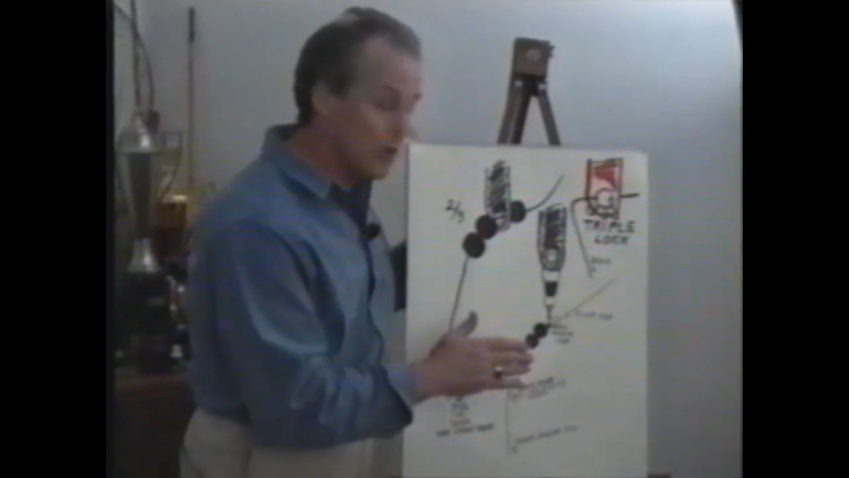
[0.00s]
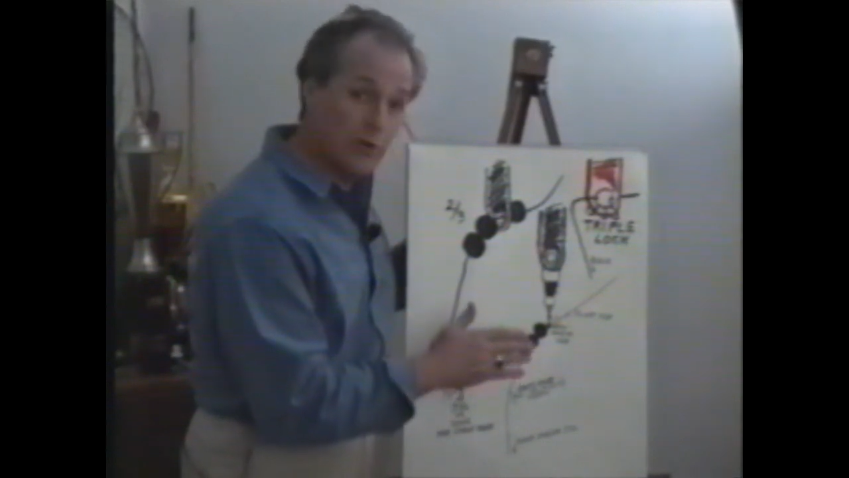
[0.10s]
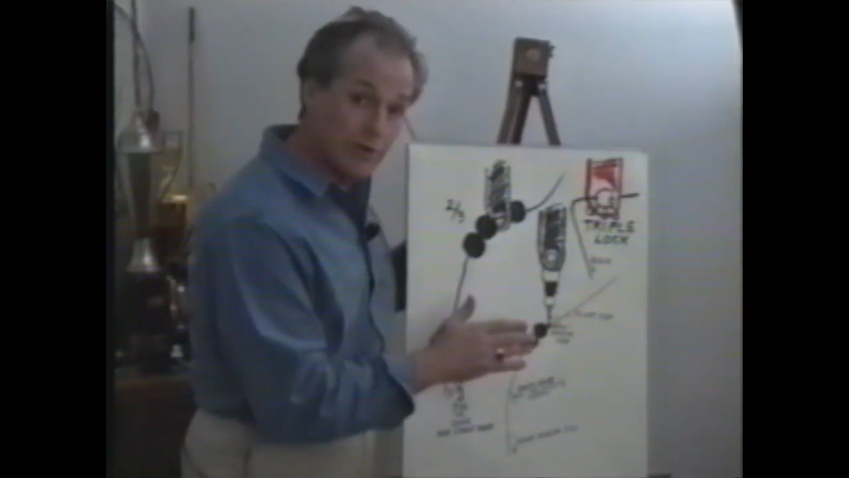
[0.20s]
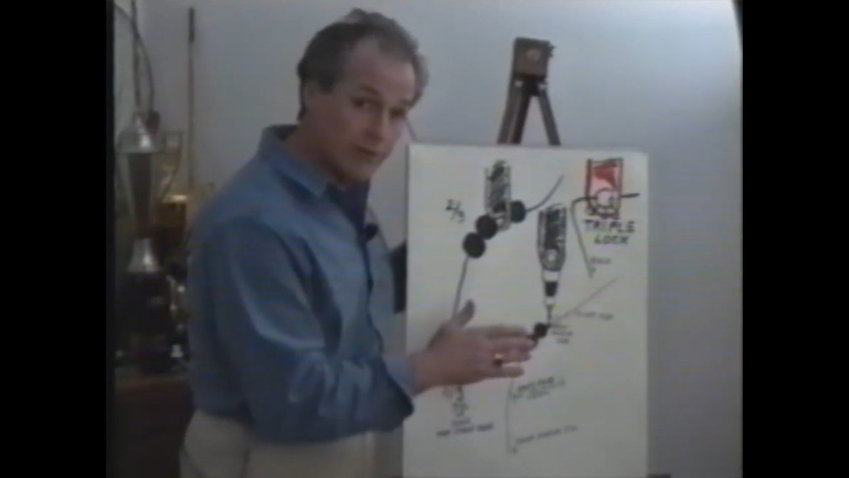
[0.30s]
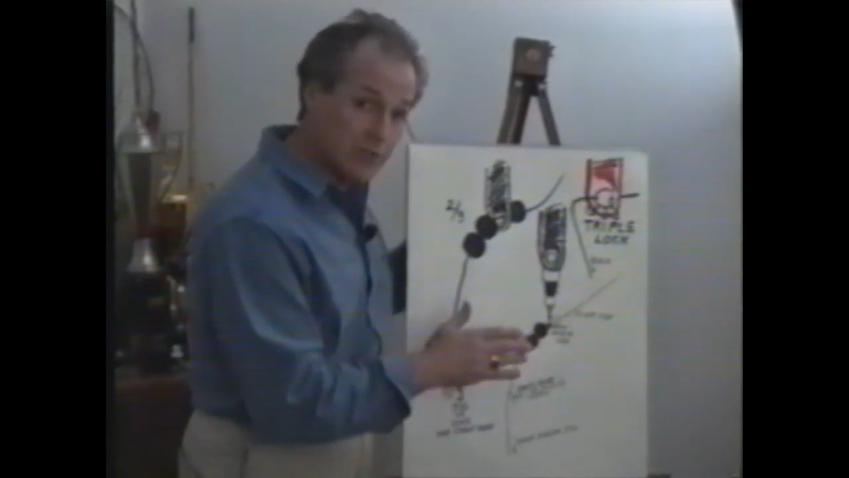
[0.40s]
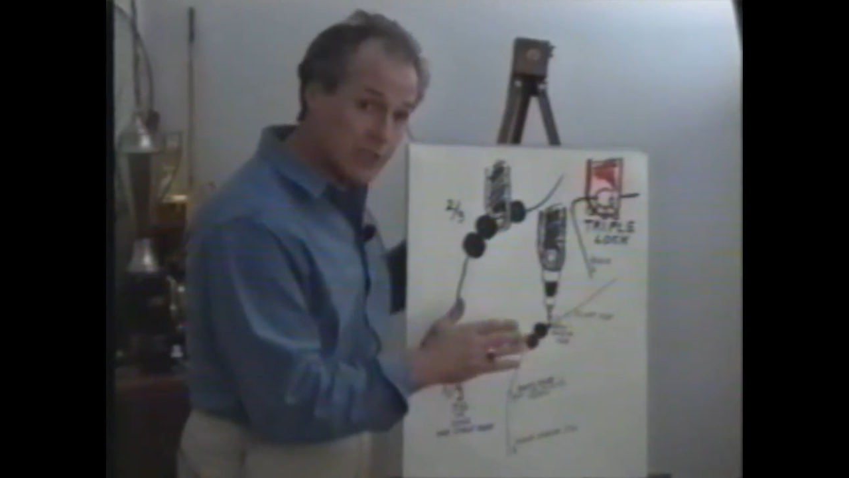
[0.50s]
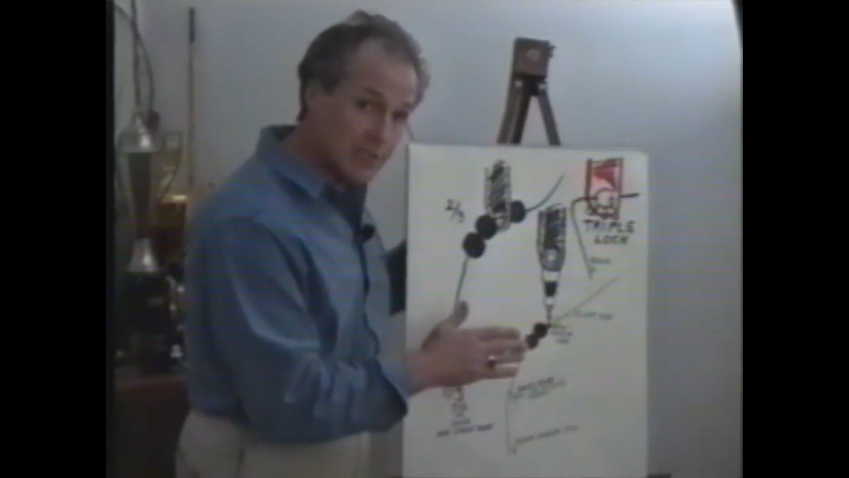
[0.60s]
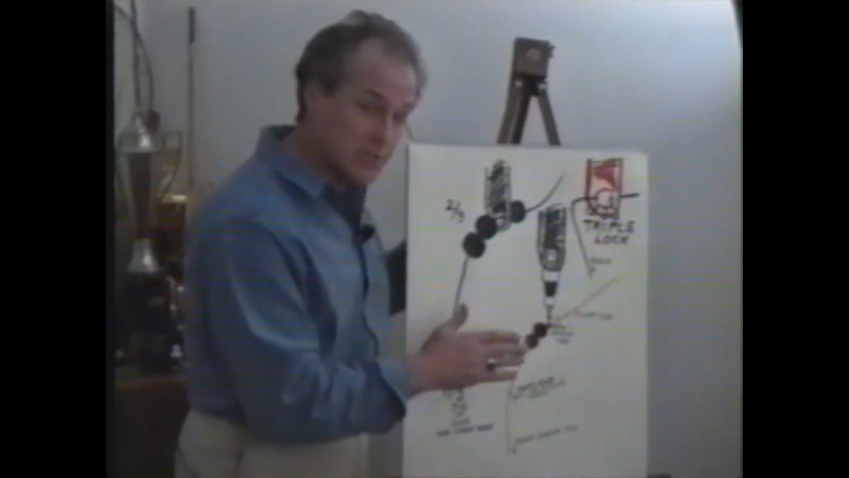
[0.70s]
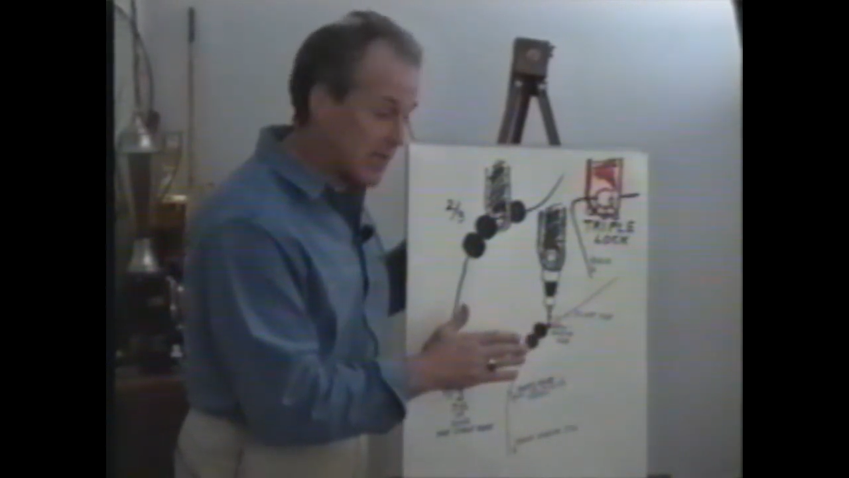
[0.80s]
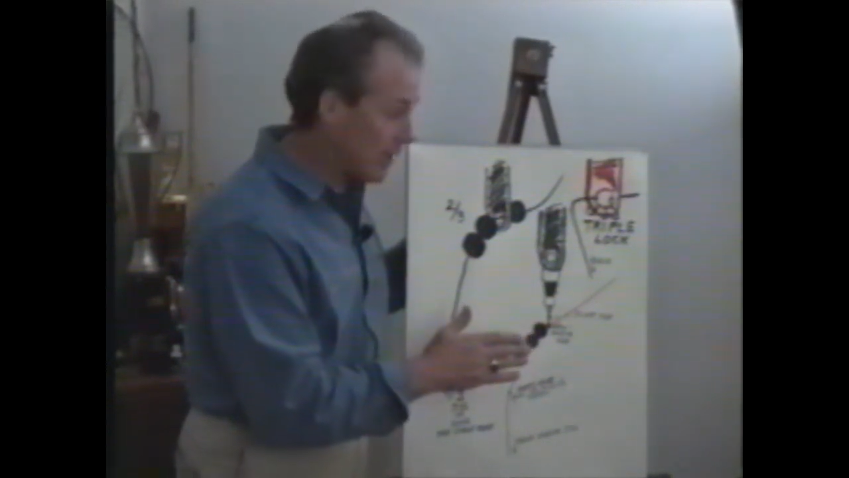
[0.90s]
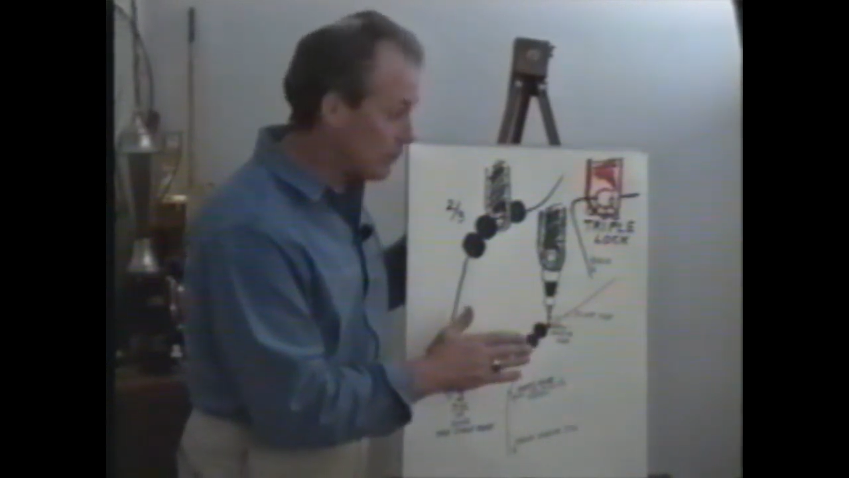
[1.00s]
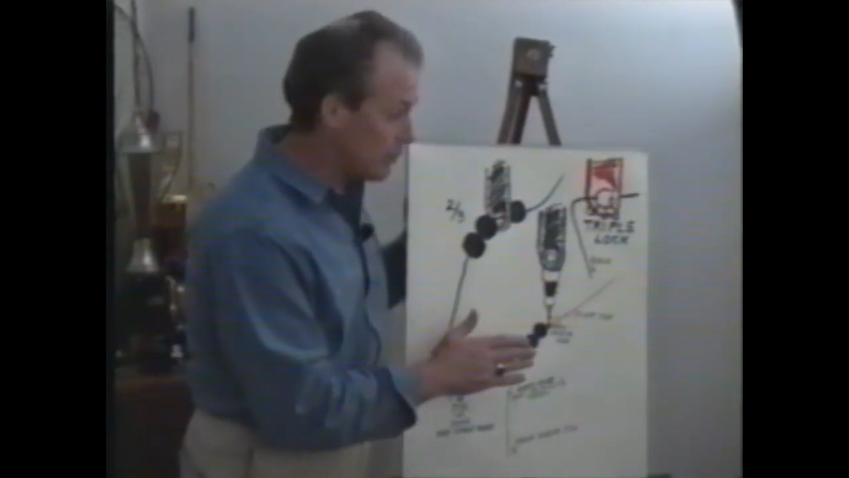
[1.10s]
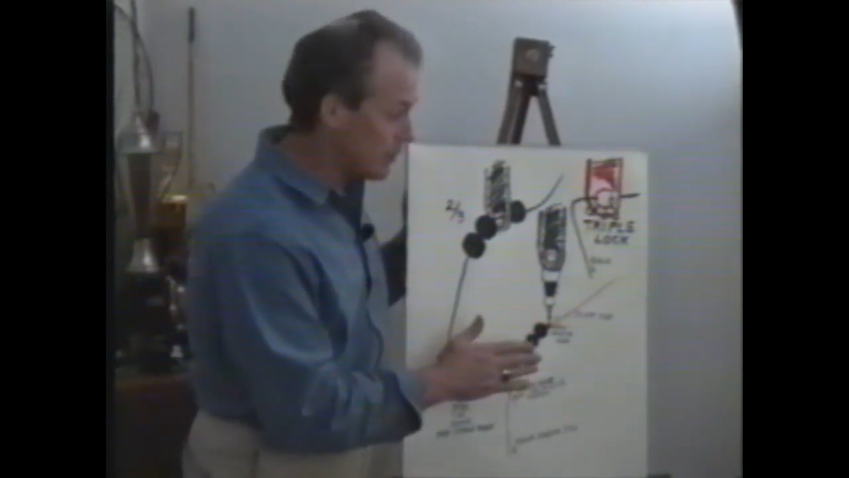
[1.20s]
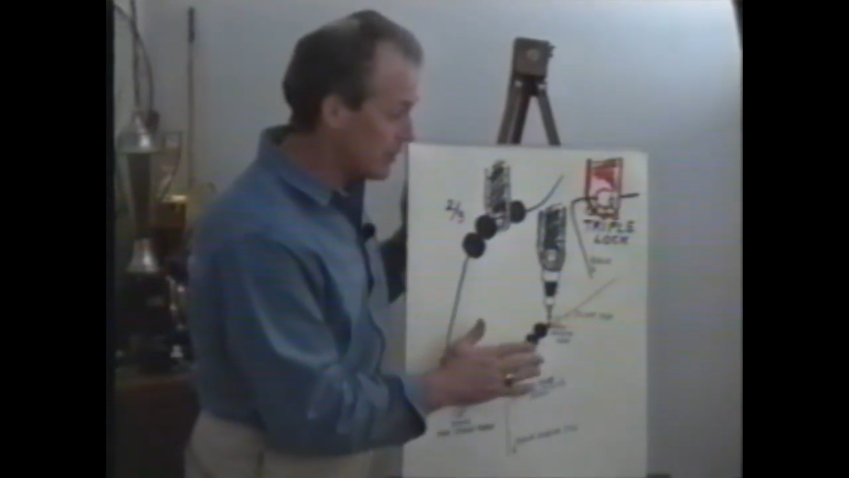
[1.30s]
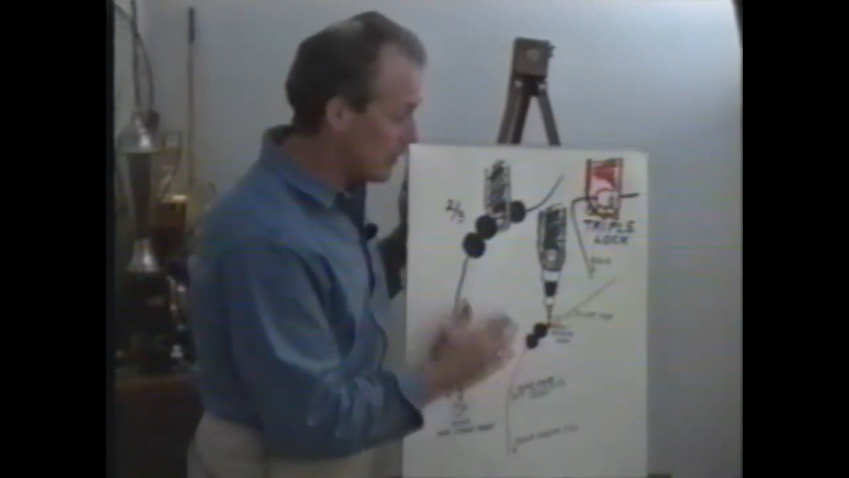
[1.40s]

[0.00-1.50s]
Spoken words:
or are you fishing in shallow water?